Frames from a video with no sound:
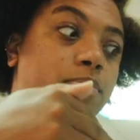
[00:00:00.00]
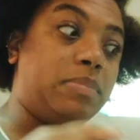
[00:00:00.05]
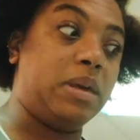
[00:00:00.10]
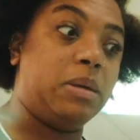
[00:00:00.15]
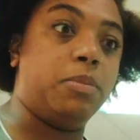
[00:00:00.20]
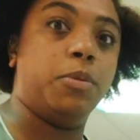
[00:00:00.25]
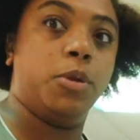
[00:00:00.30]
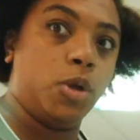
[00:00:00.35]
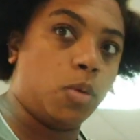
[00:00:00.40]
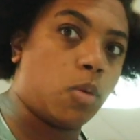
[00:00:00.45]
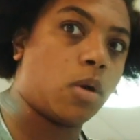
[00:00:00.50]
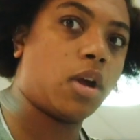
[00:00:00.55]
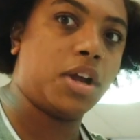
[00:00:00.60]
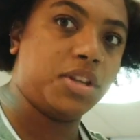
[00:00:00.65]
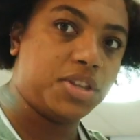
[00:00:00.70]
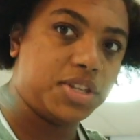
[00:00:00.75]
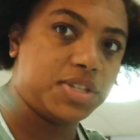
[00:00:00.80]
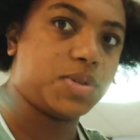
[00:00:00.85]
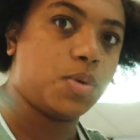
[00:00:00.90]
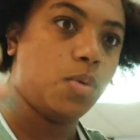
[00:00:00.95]
people who work
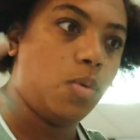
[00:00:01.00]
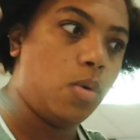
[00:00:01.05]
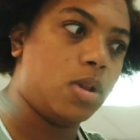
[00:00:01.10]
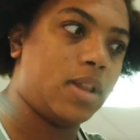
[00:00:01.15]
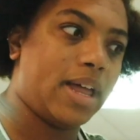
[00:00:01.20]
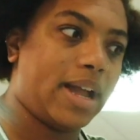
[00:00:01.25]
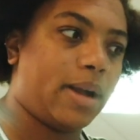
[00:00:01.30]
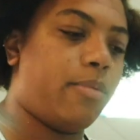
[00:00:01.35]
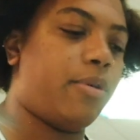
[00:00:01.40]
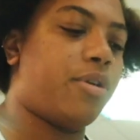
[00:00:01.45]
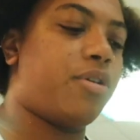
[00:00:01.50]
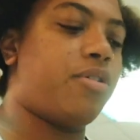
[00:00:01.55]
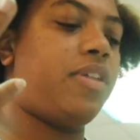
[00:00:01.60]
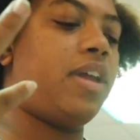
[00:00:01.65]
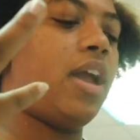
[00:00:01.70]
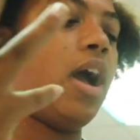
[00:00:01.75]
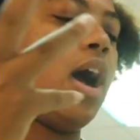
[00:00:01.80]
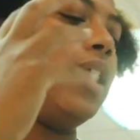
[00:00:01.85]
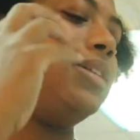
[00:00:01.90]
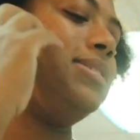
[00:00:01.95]
at the school, like what are
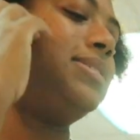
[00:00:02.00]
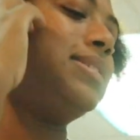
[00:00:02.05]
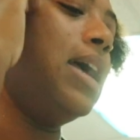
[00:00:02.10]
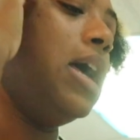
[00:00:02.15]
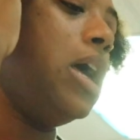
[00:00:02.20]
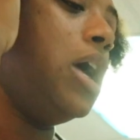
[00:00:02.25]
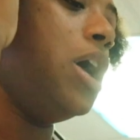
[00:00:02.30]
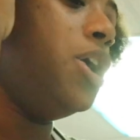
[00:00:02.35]
the odds?